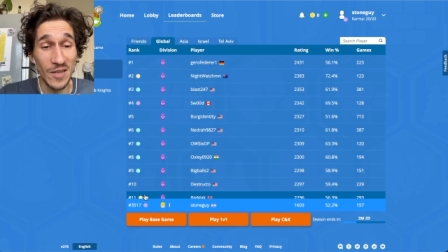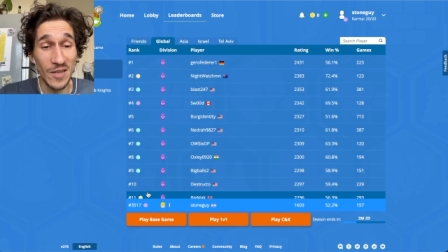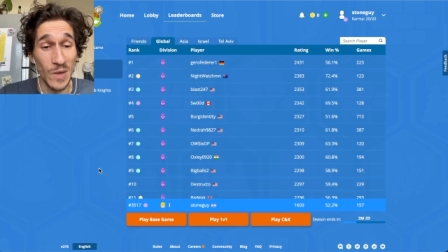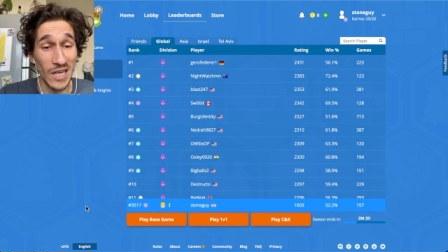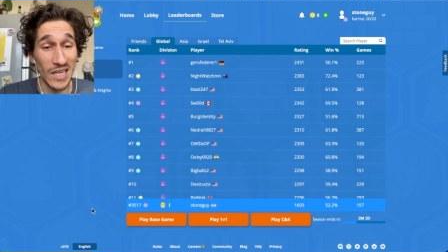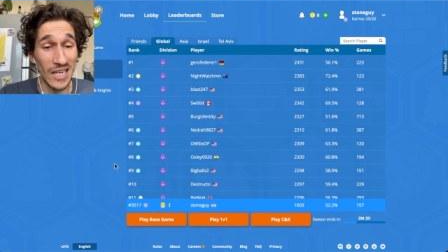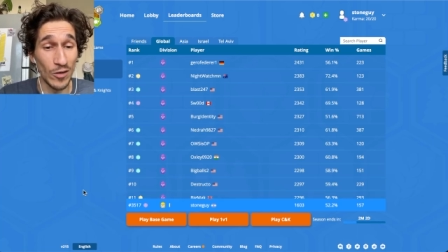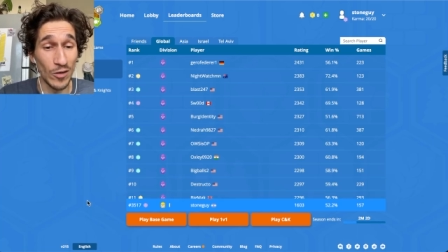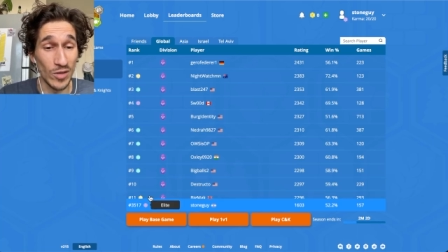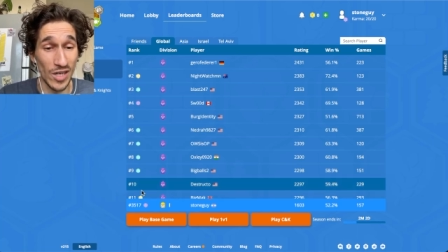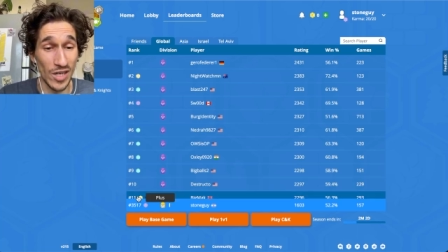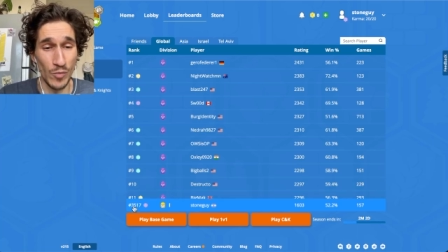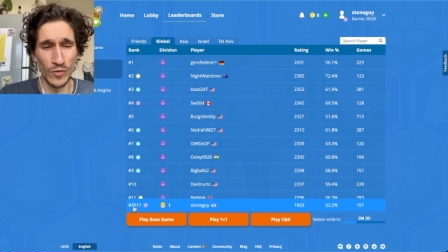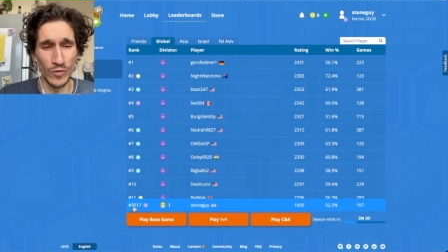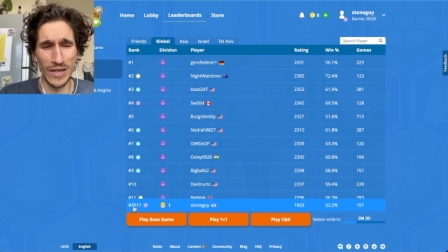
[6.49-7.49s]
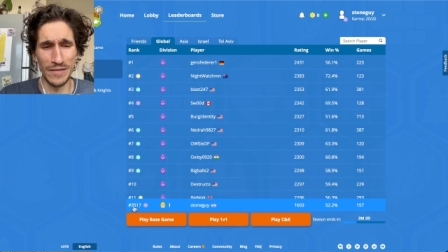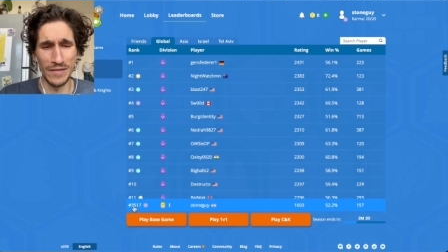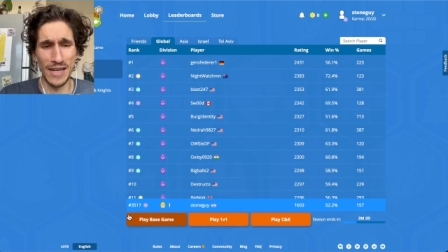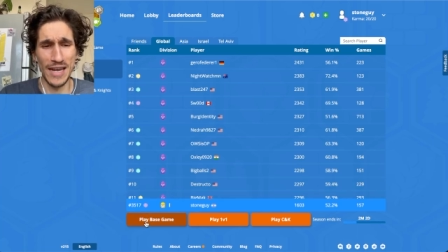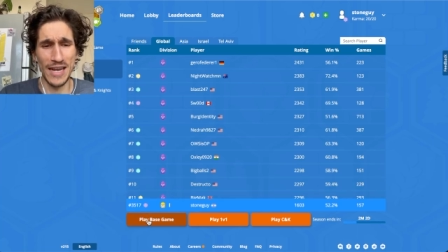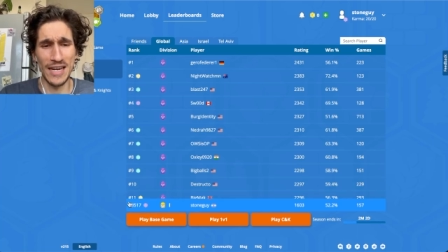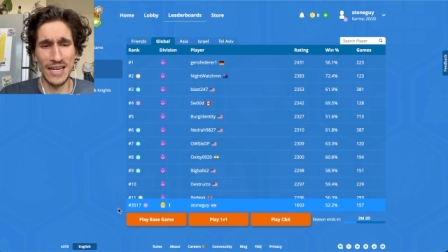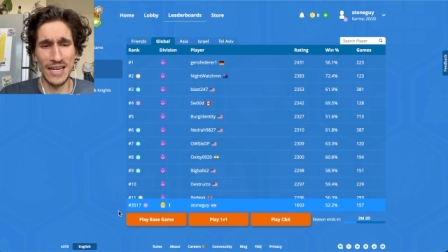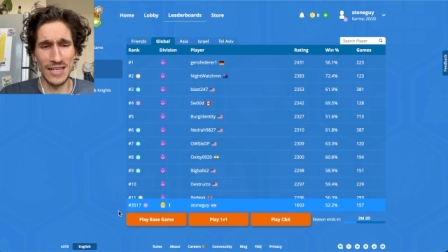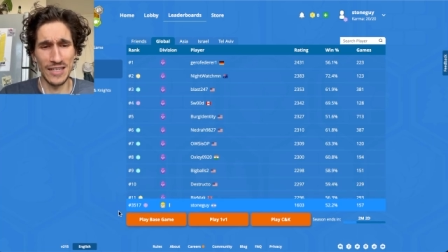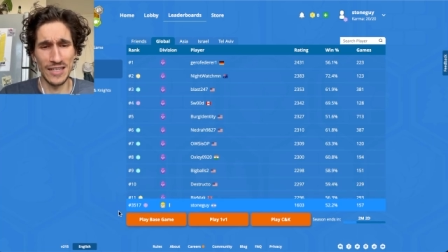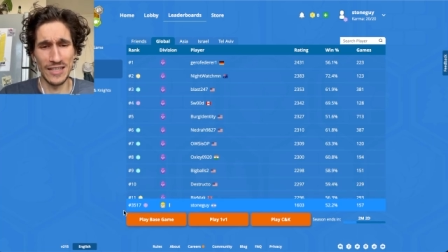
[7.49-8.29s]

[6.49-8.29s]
We are now three point five K uh,